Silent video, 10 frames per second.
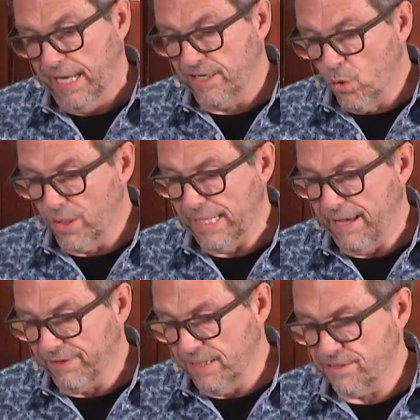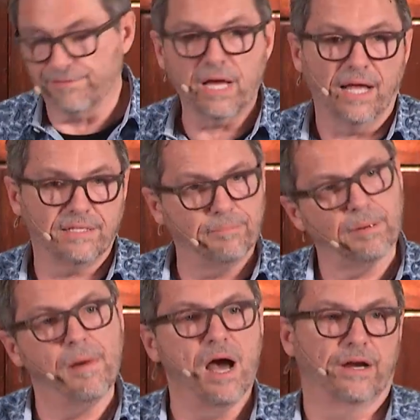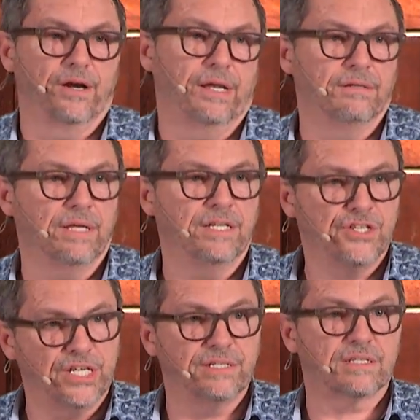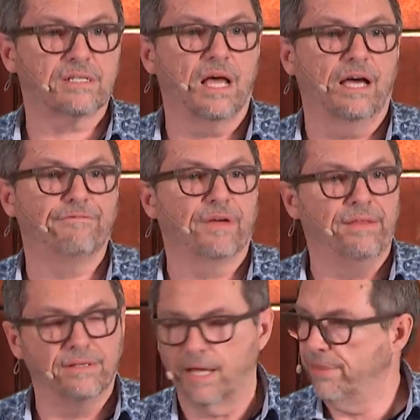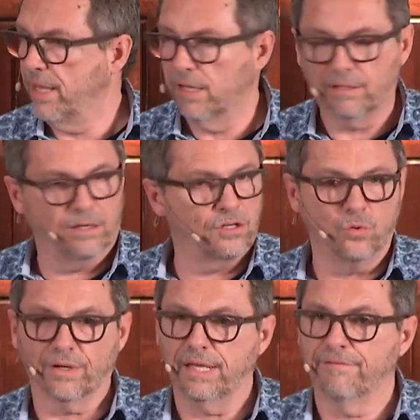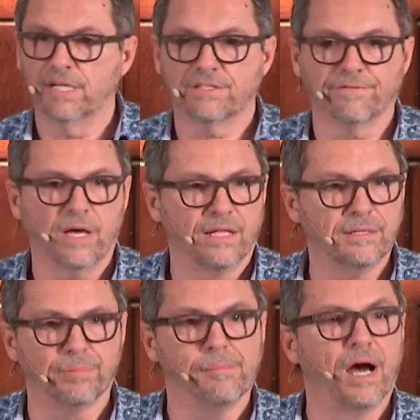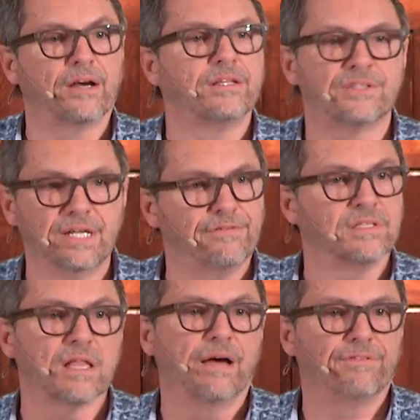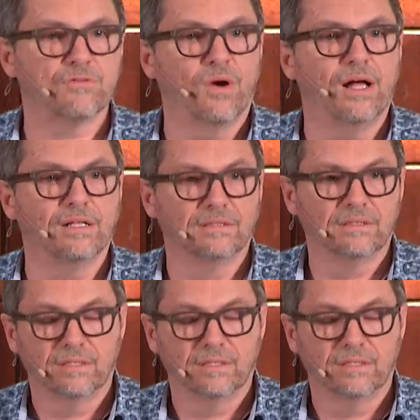Ignored the evidence of God's imprimatur in Jesus' life, and they ignored the evidence of God's imprimatur in Stephen's life as well.